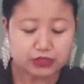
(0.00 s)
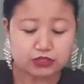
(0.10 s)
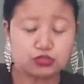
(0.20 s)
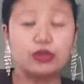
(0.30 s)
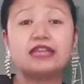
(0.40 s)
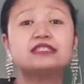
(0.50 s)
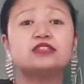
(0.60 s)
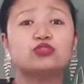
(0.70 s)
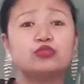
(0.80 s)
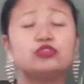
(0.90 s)
so as I
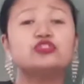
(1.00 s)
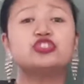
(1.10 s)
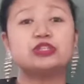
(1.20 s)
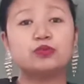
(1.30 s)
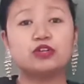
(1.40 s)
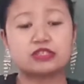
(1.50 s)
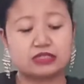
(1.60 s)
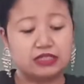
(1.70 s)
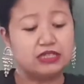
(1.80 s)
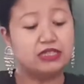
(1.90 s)
told you, she was
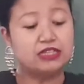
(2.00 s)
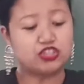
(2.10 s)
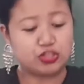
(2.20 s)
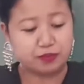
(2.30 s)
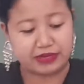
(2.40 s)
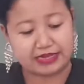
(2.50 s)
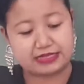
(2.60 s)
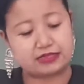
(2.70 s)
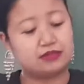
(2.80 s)
a gymnast.